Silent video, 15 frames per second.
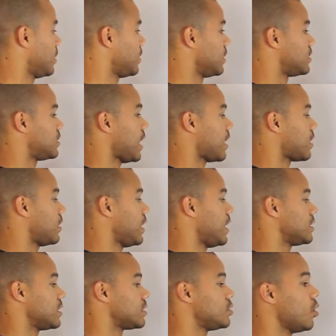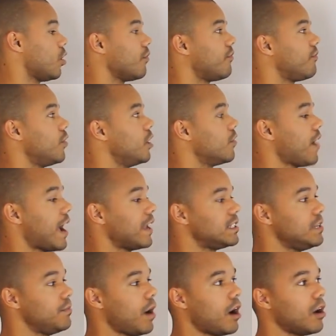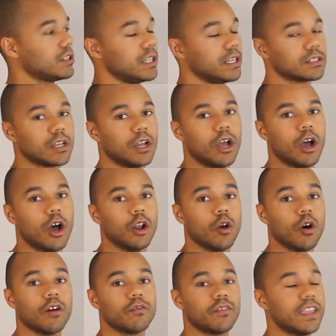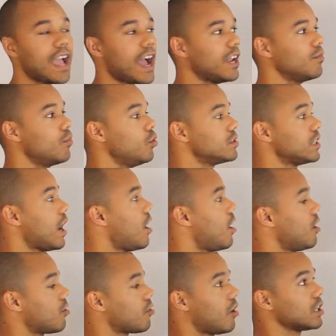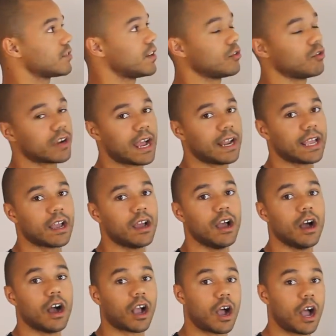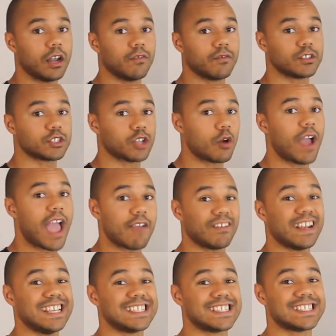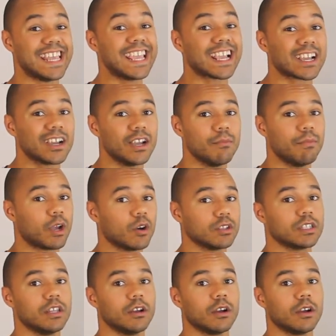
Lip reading: The second is it's not full of antibiotics. A lot of the animals that aren't grass-fed or organic are kind of so heavily sick because of